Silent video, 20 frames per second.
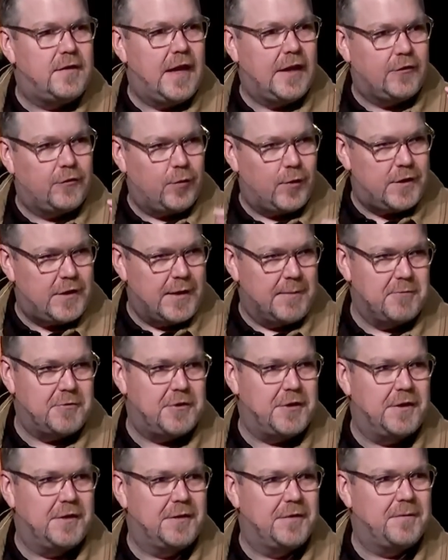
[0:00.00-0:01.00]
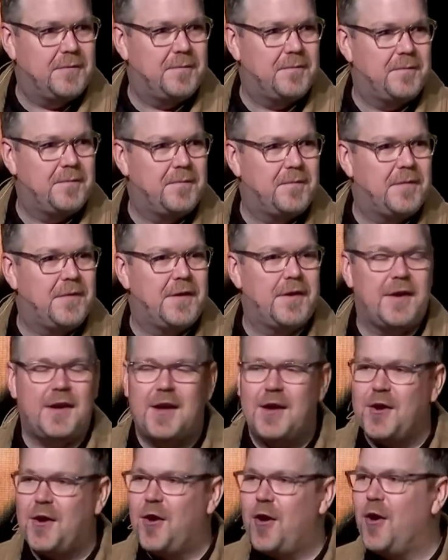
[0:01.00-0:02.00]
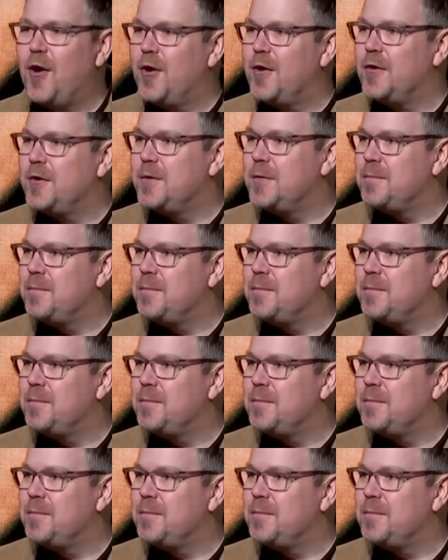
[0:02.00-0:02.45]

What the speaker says: That's redemption in our heart.